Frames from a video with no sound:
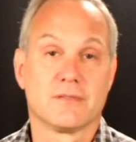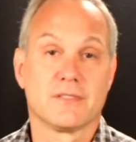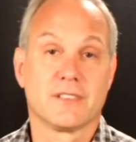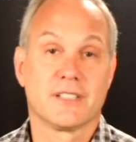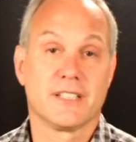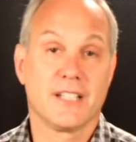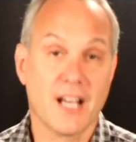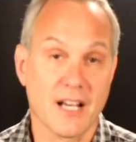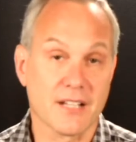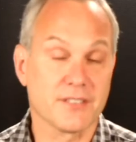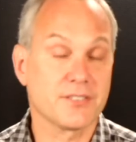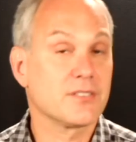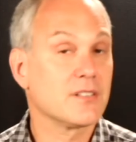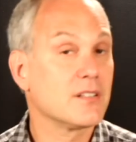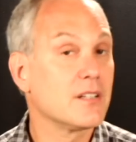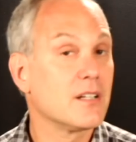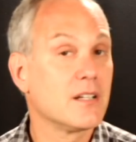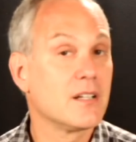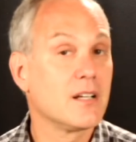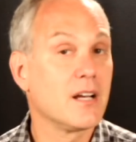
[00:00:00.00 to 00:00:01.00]
Yes,
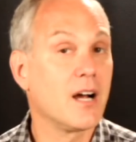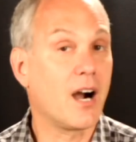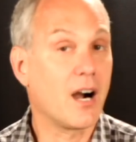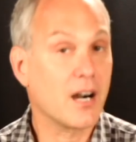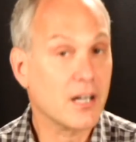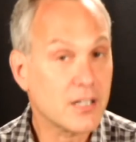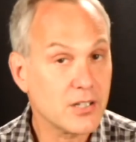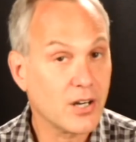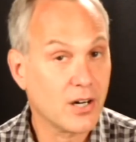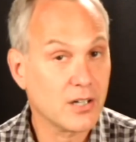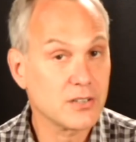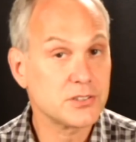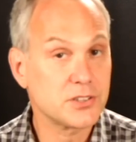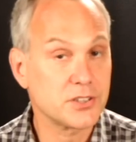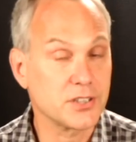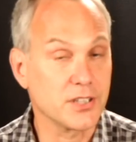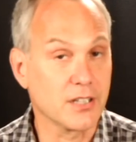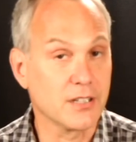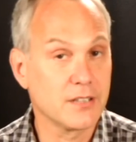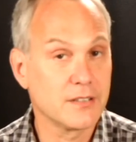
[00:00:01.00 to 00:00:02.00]
our
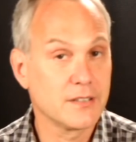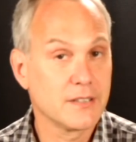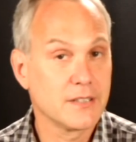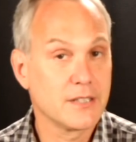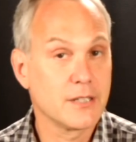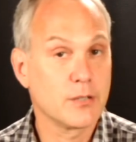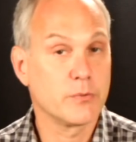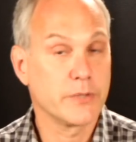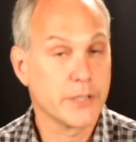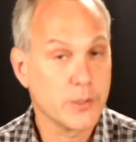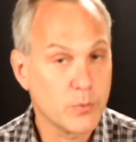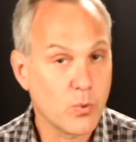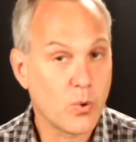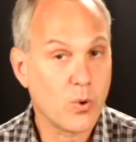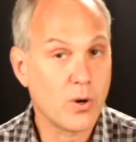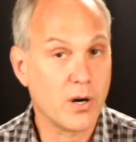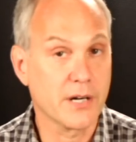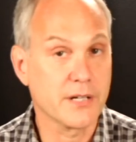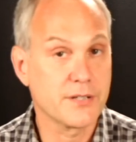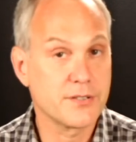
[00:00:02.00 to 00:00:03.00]
culture
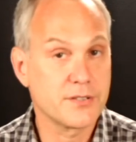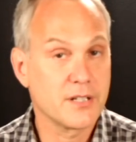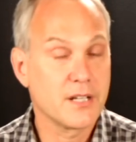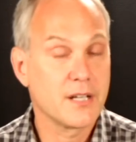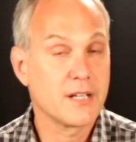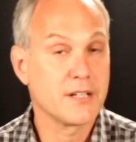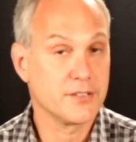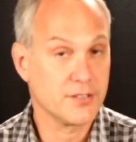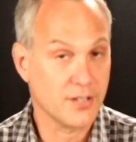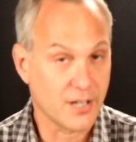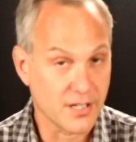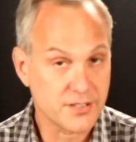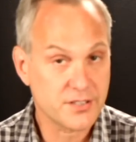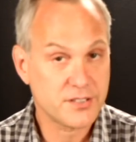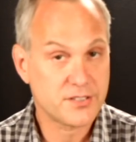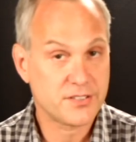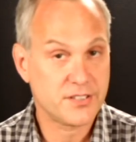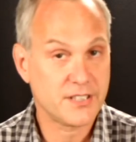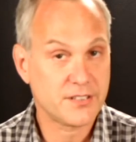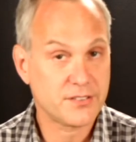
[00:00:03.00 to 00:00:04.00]
rewards
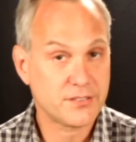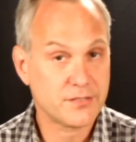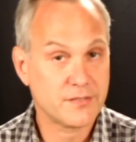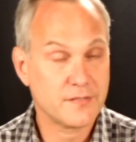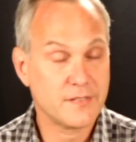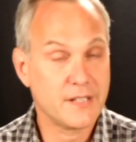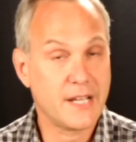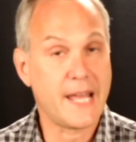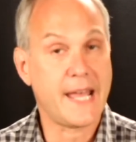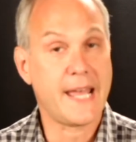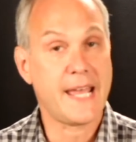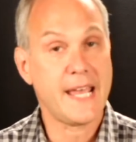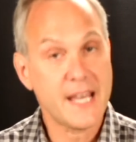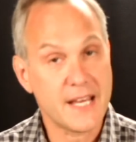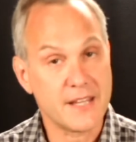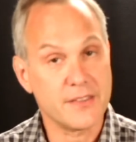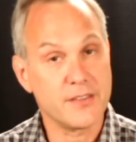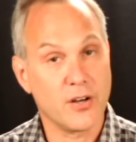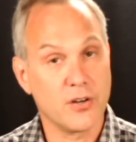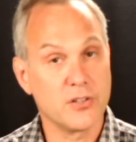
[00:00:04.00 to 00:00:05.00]
narcissists
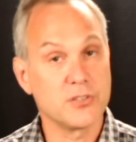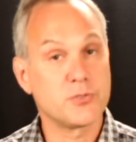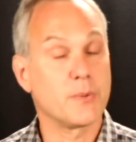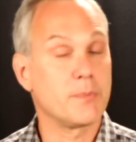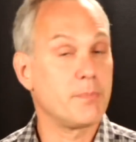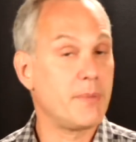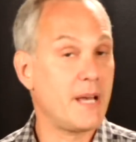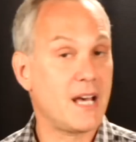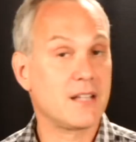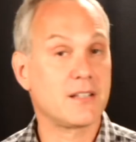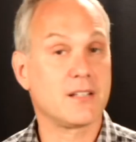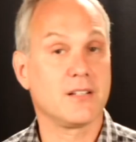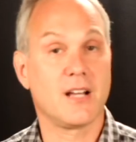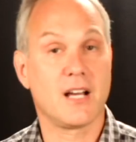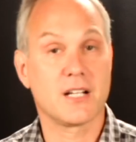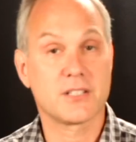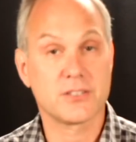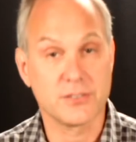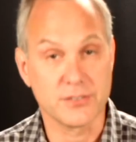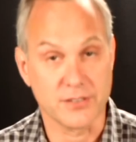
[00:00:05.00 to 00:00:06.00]
and those with
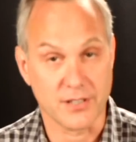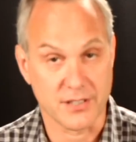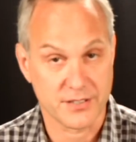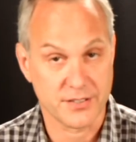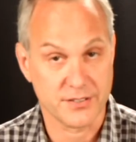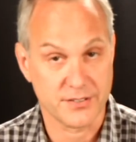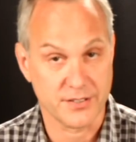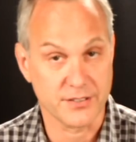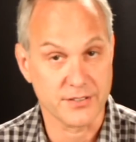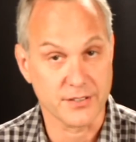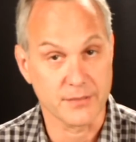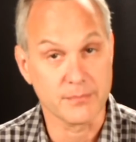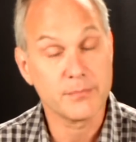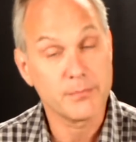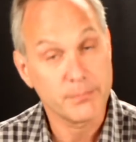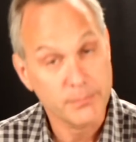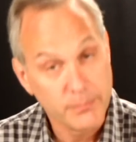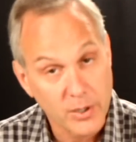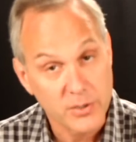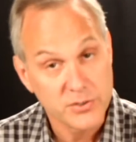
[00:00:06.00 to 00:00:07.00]
pathological narcissism,
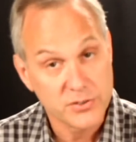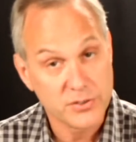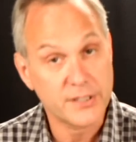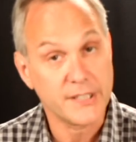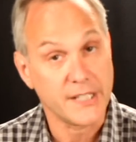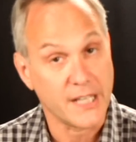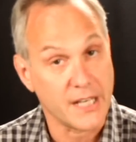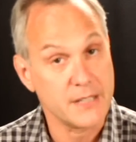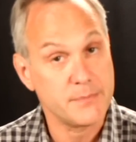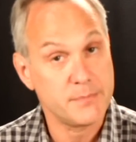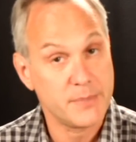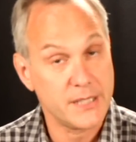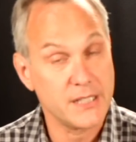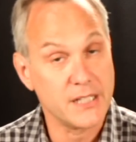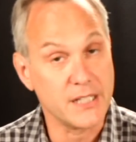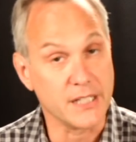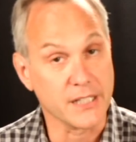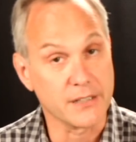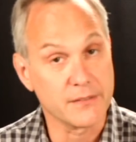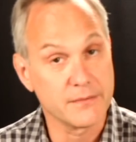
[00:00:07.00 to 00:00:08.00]
mostly
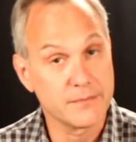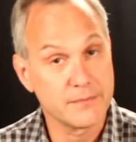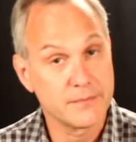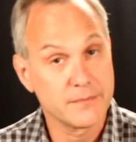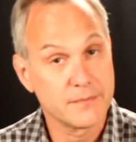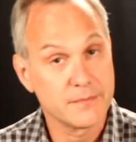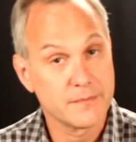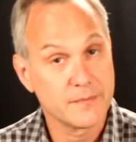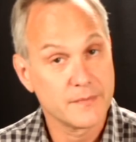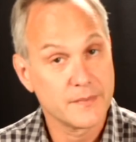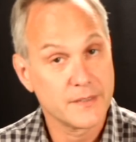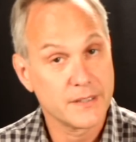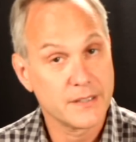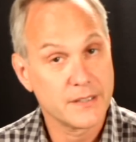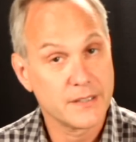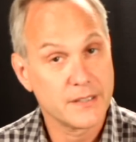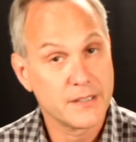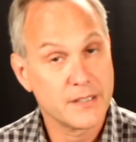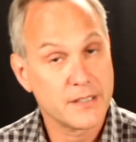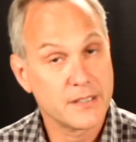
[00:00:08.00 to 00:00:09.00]
NPD.
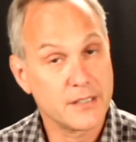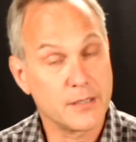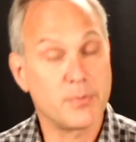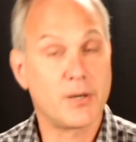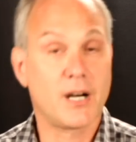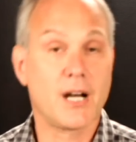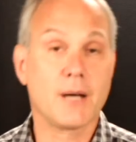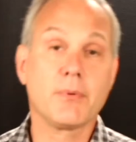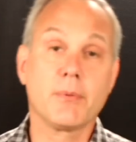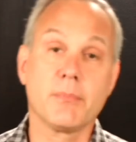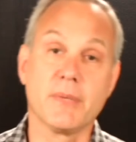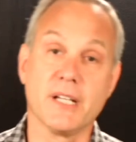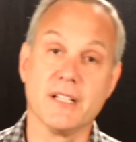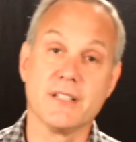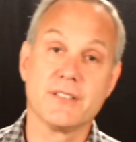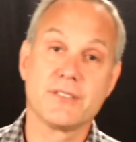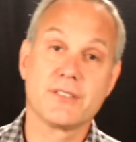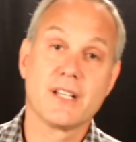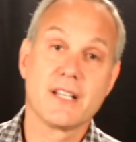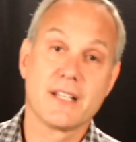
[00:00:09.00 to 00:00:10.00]
The problem
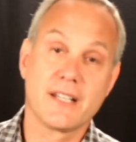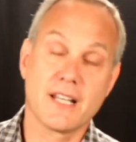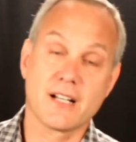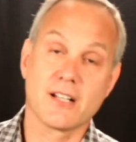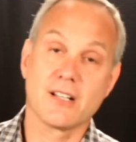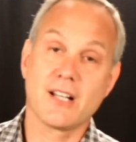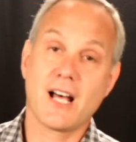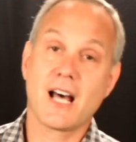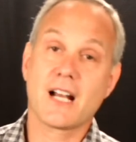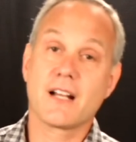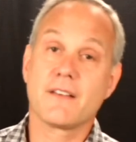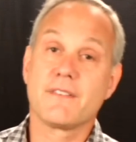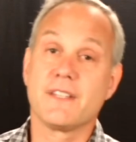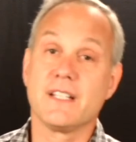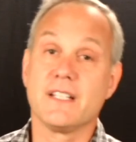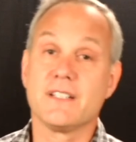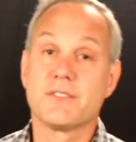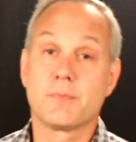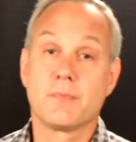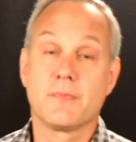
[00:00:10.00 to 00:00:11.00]
is that a lot of
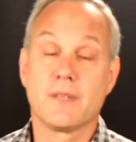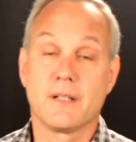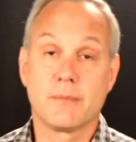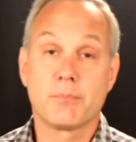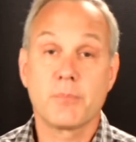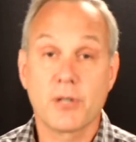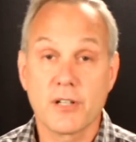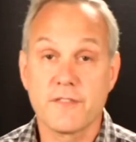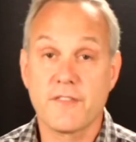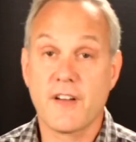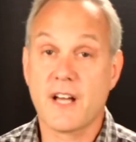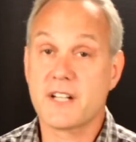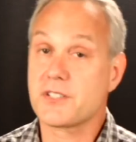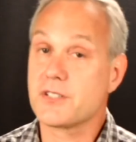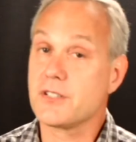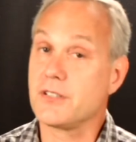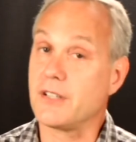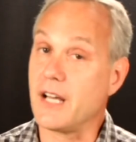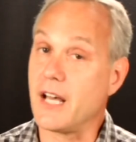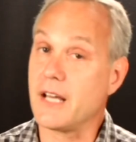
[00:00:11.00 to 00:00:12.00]
these
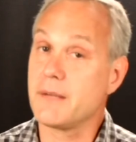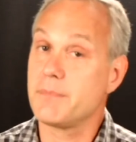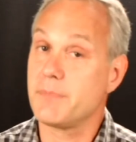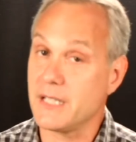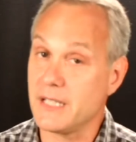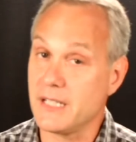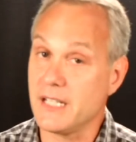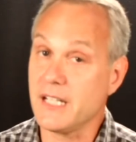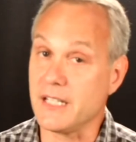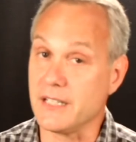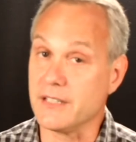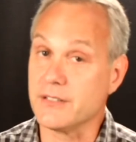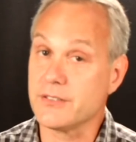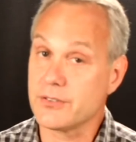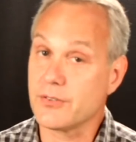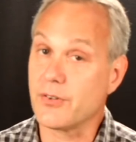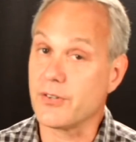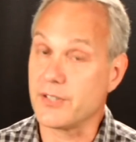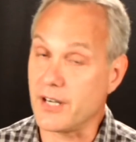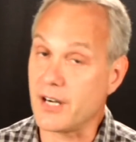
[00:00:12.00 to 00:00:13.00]
professional NPDs
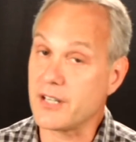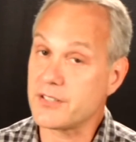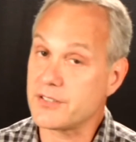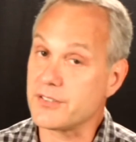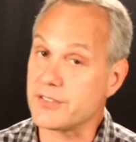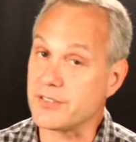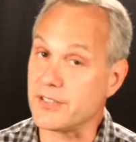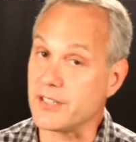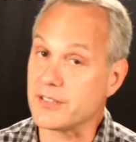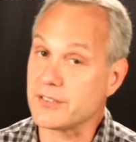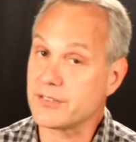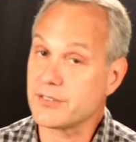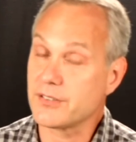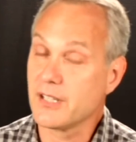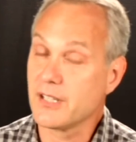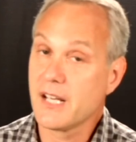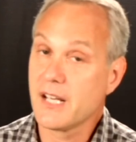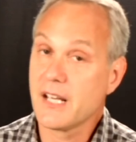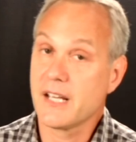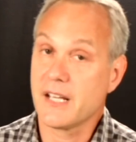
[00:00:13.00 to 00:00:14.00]
or narcissists
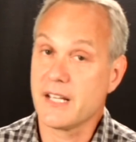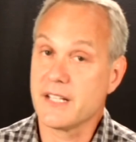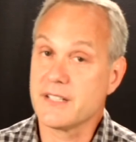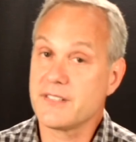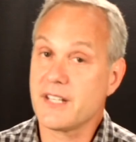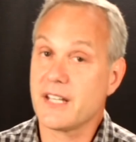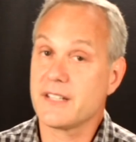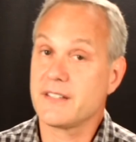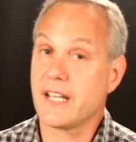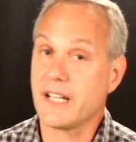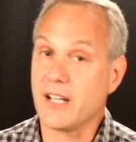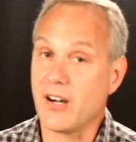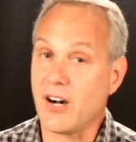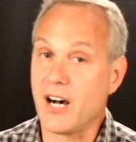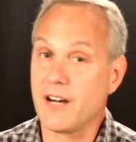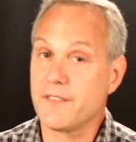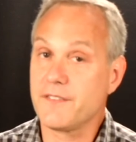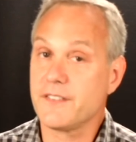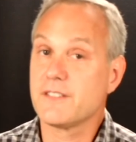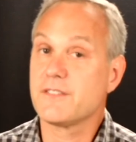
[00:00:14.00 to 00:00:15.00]
is that they
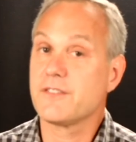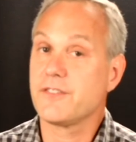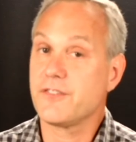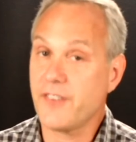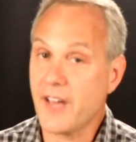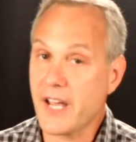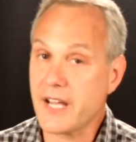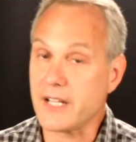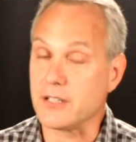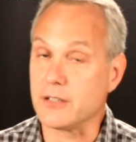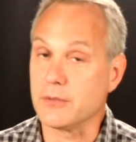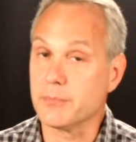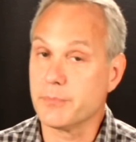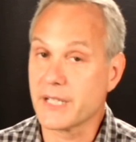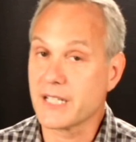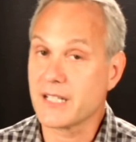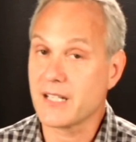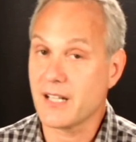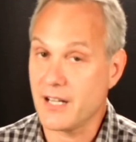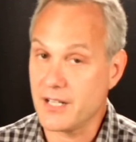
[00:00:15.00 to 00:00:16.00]
often fail
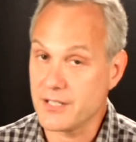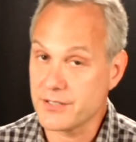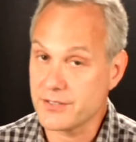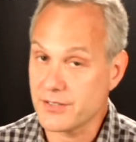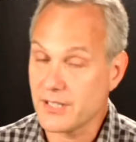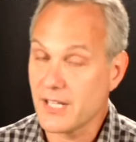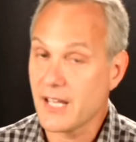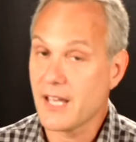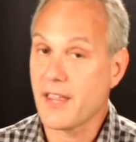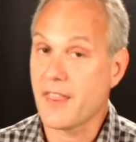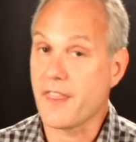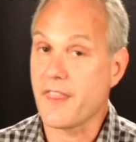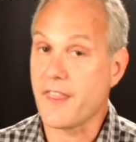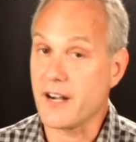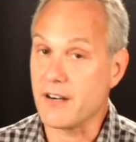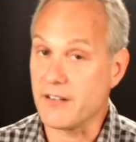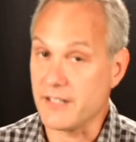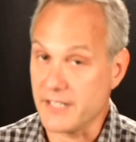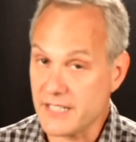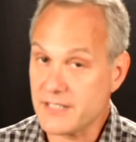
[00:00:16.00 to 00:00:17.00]
because
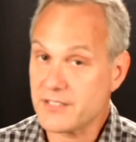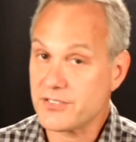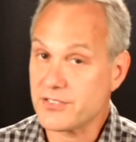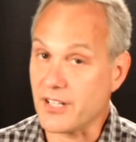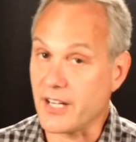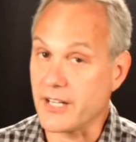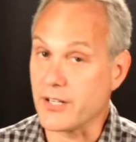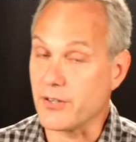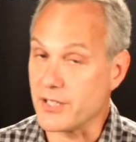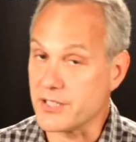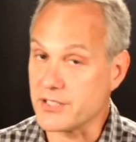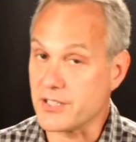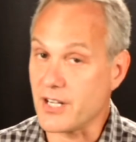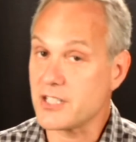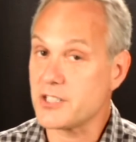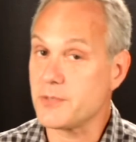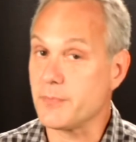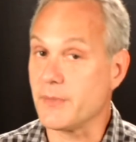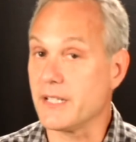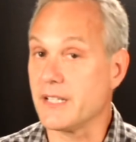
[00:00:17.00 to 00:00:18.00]
their insight or
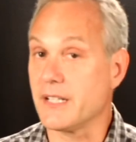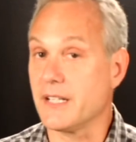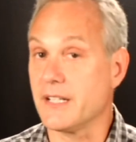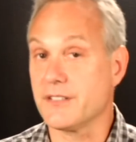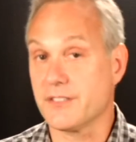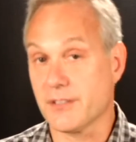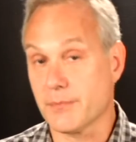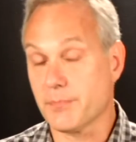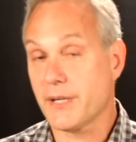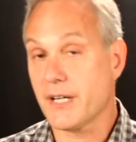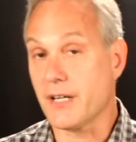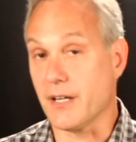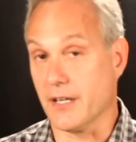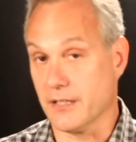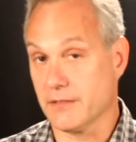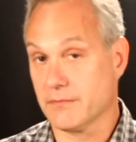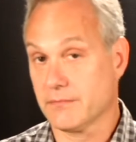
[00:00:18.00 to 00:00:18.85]
judgment is impaired